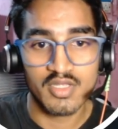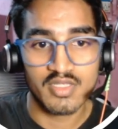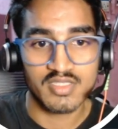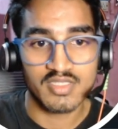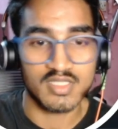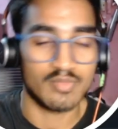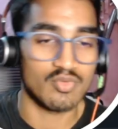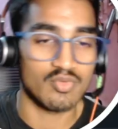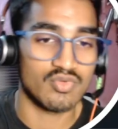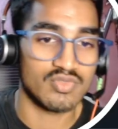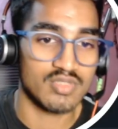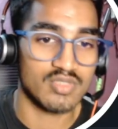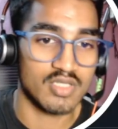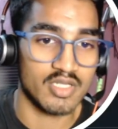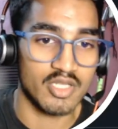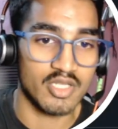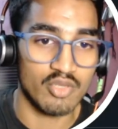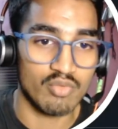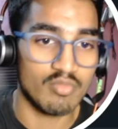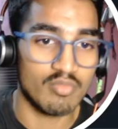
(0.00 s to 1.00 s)
Suppose a
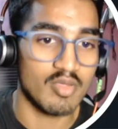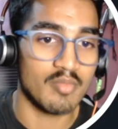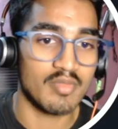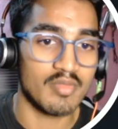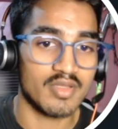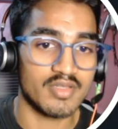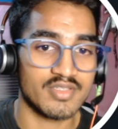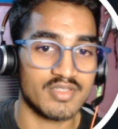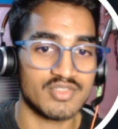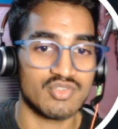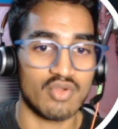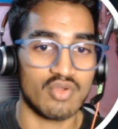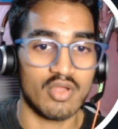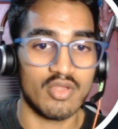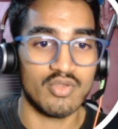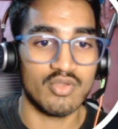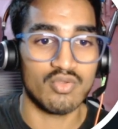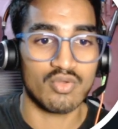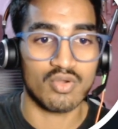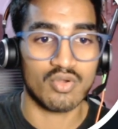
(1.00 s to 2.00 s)
new member has
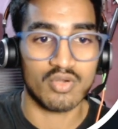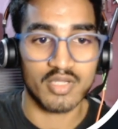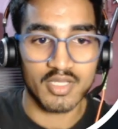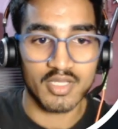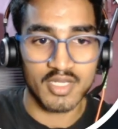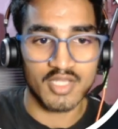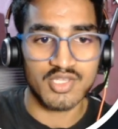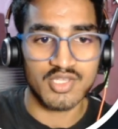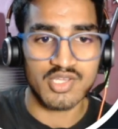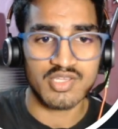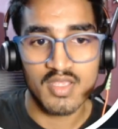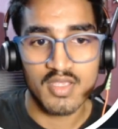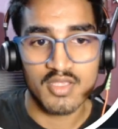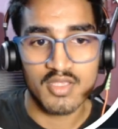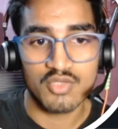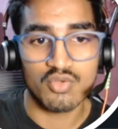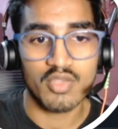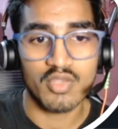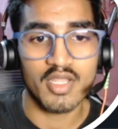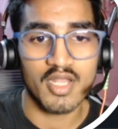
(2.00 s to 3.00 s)
joined your organization,
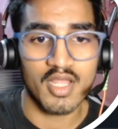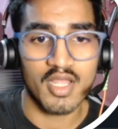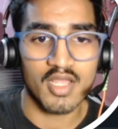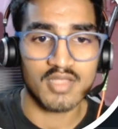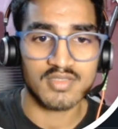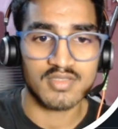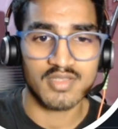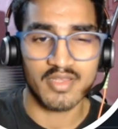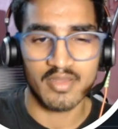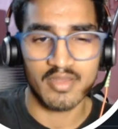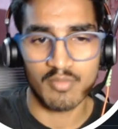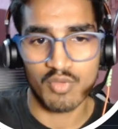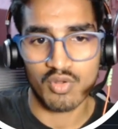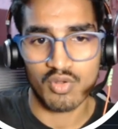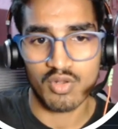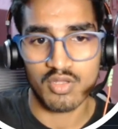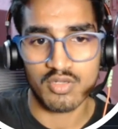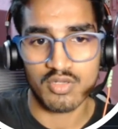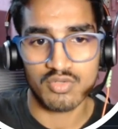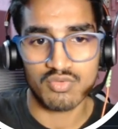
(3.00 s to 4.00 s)
you can ask him
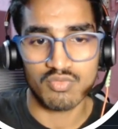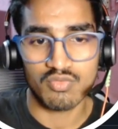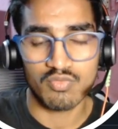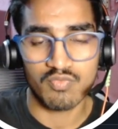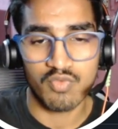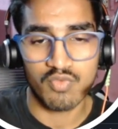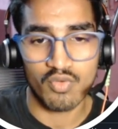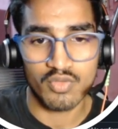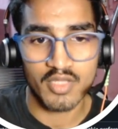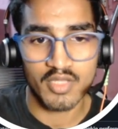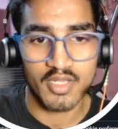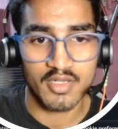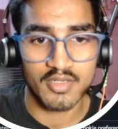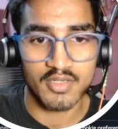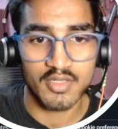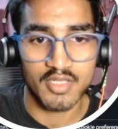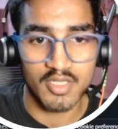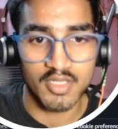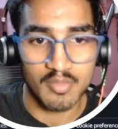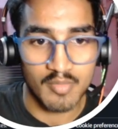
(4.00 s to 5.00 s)
or her for
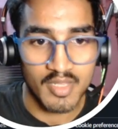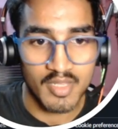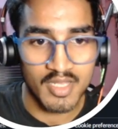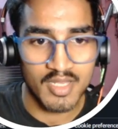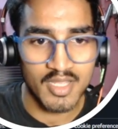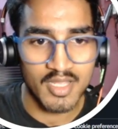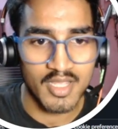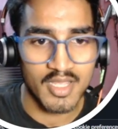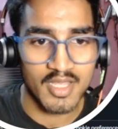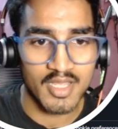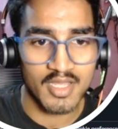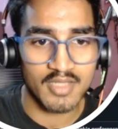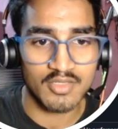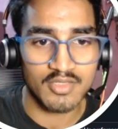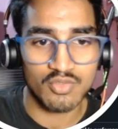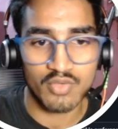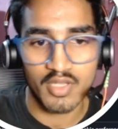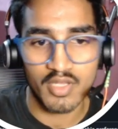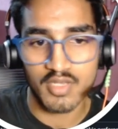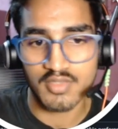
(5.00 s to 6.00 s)
that email,
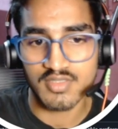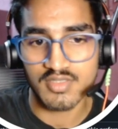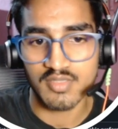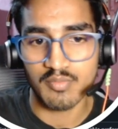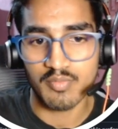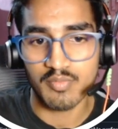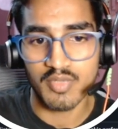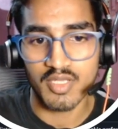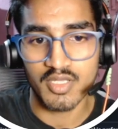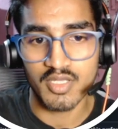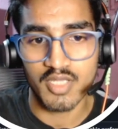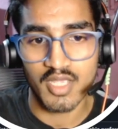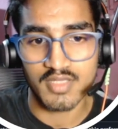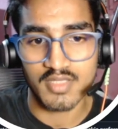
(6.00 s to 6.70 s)
and you can simply